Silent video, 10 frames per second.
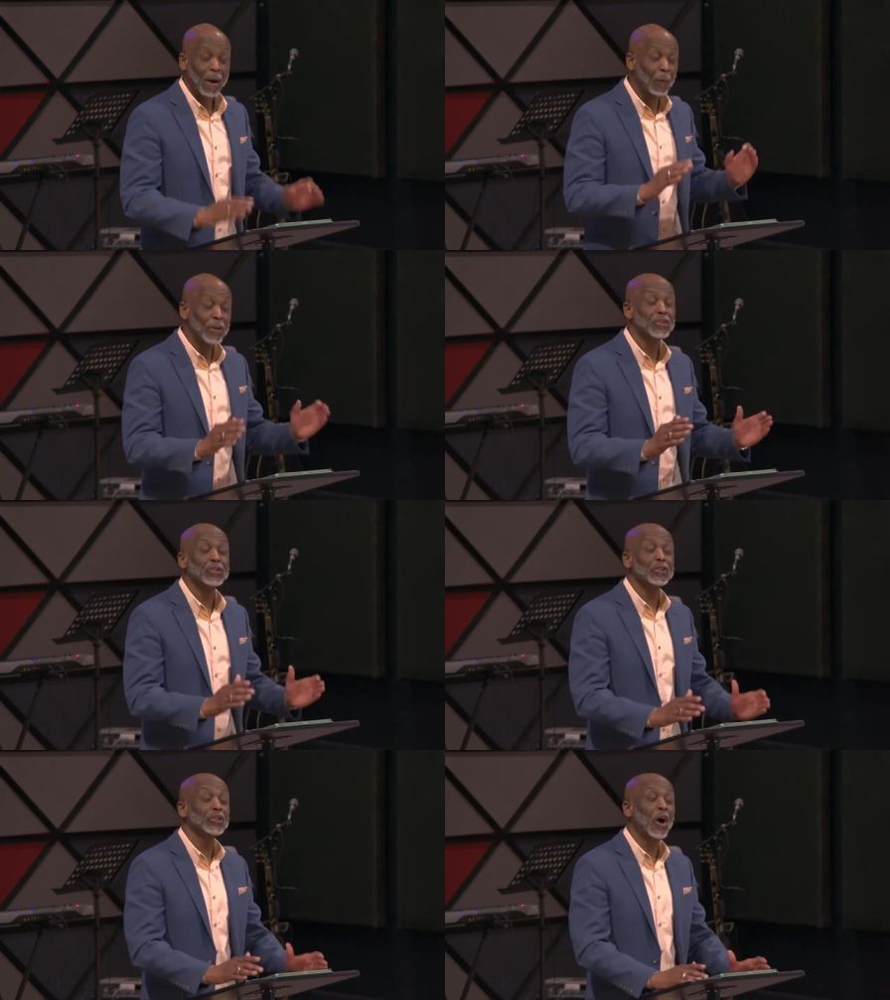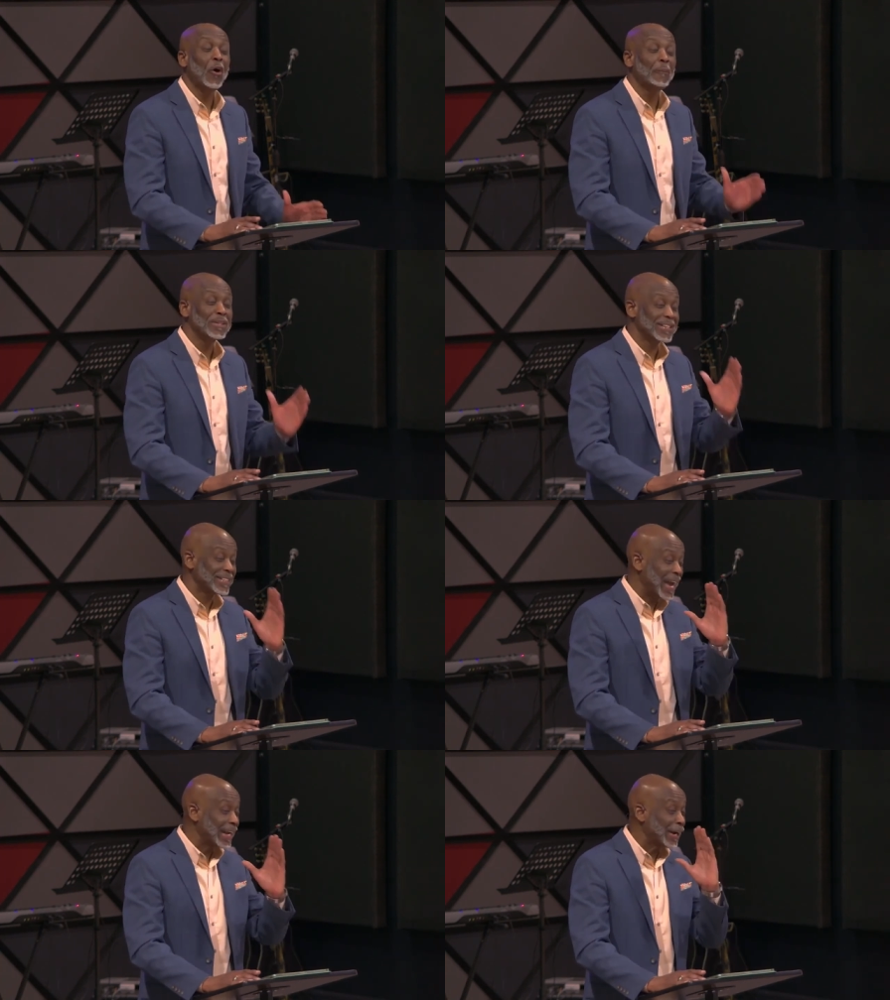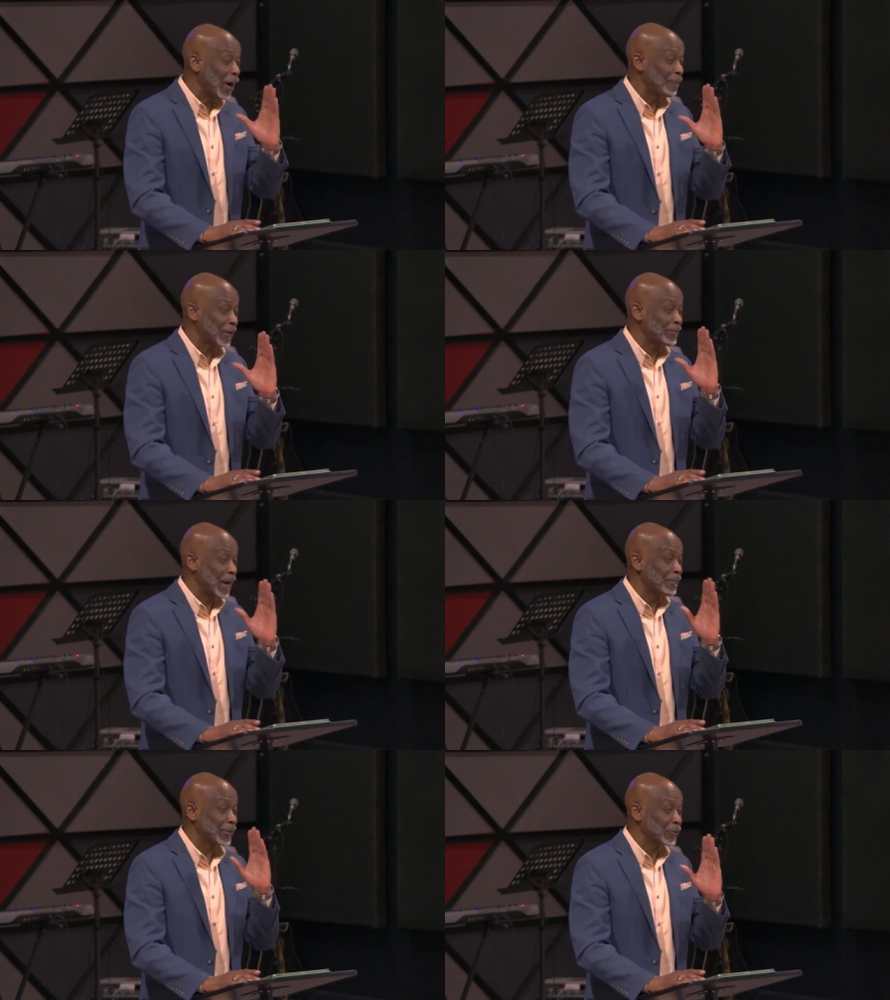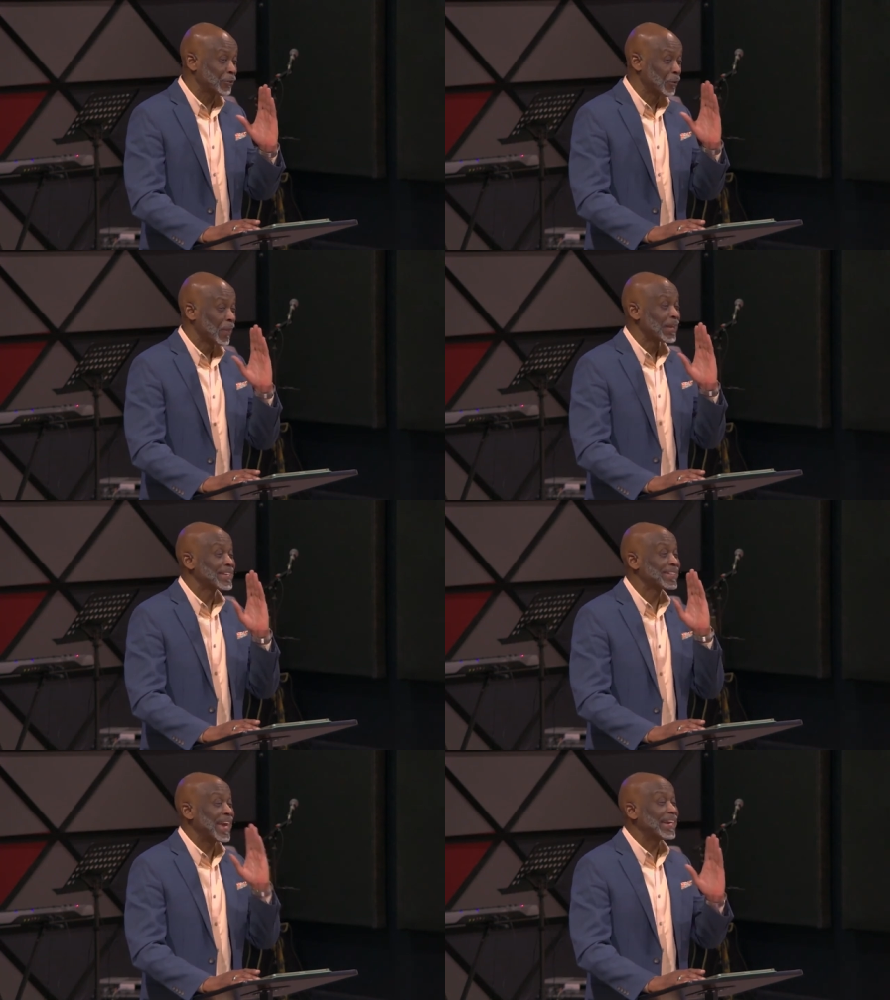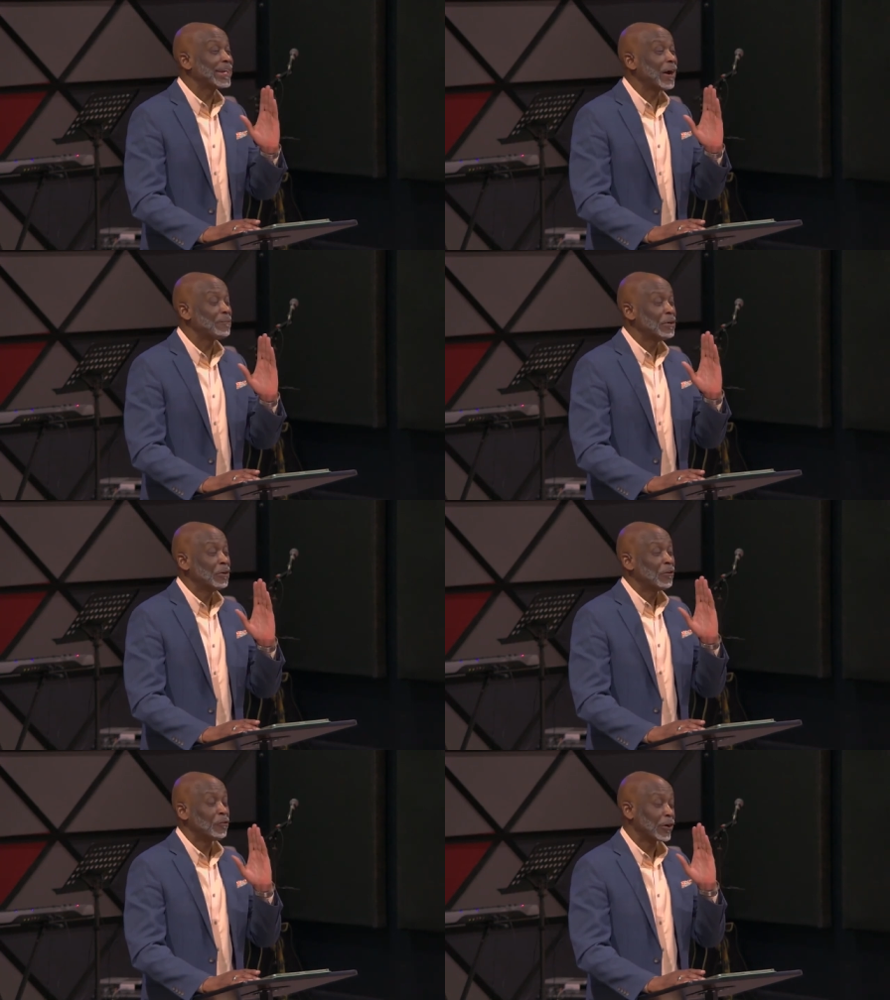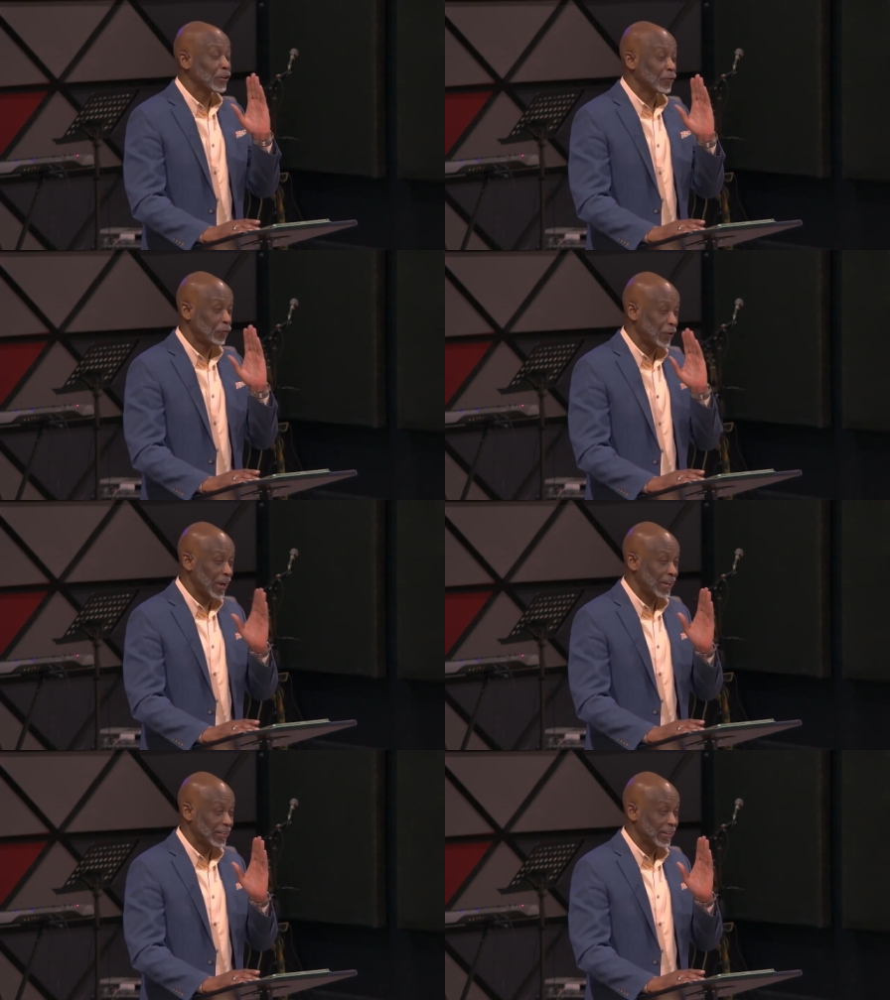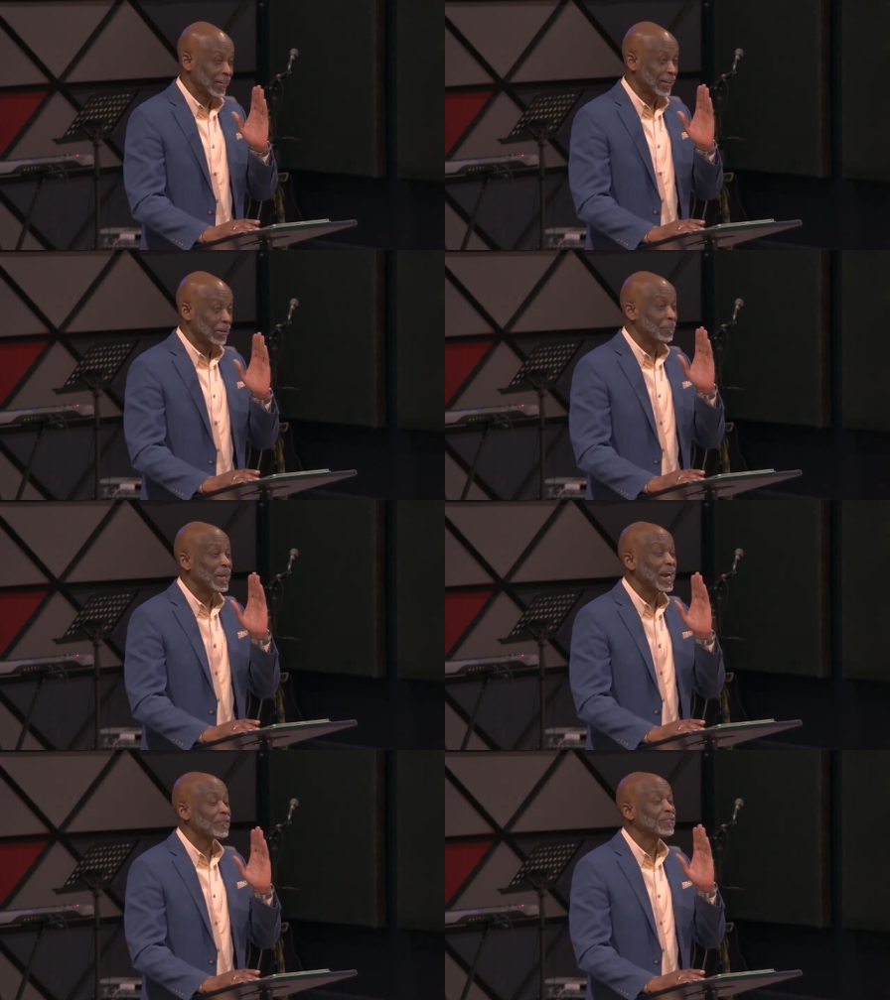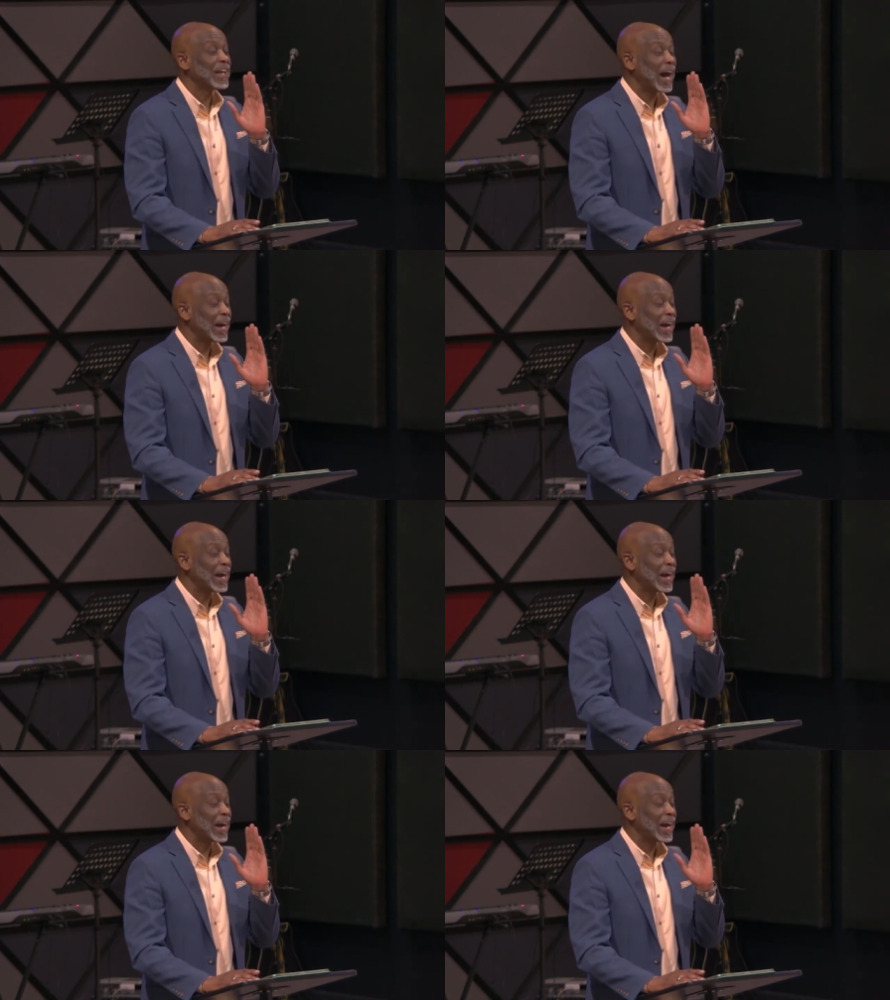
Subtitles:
I want you to know, but standing up, remember too, standing up for your faith may have